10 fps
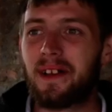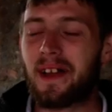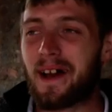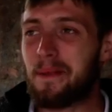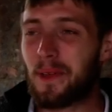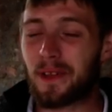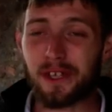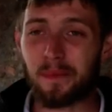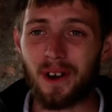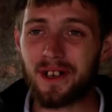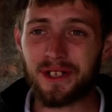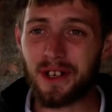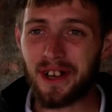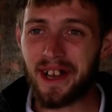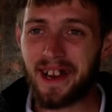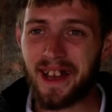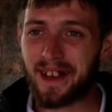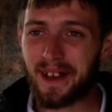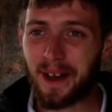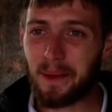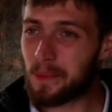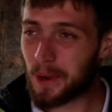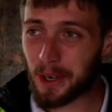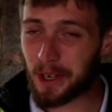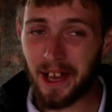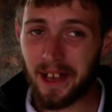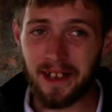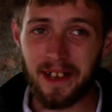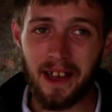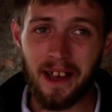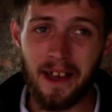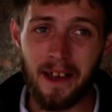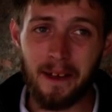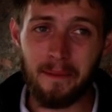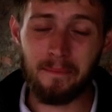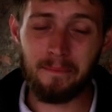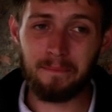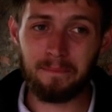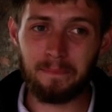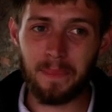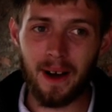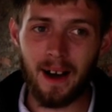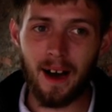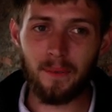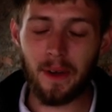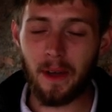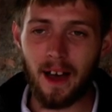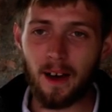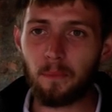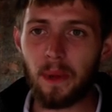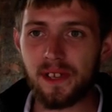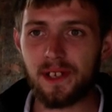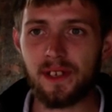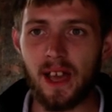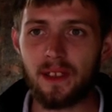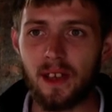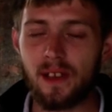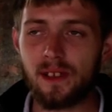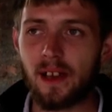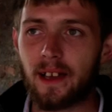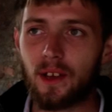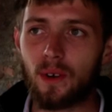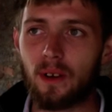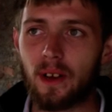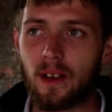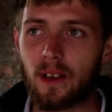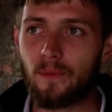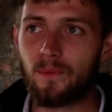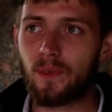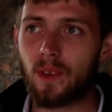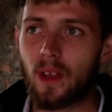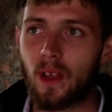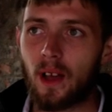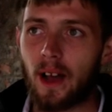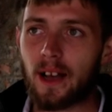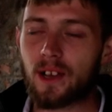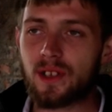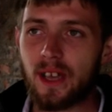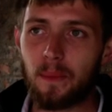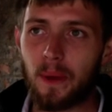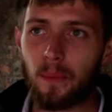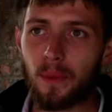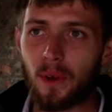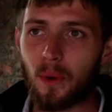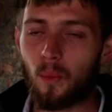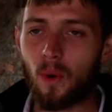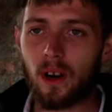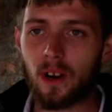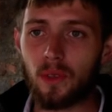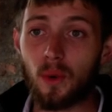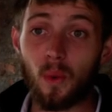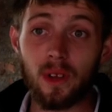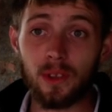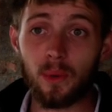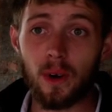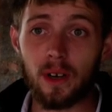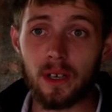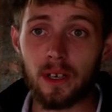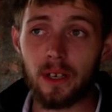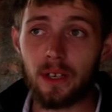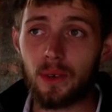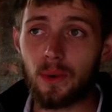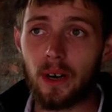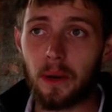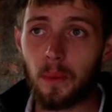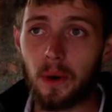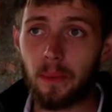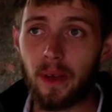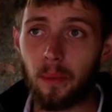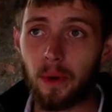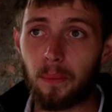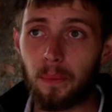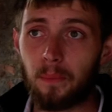like, I'm not the smartest cookie, like, I'm not gonna lie, um, but I have, I have business ideas, like, you know, and I can I can see people that can work and that want to work, you know, and I want to be able to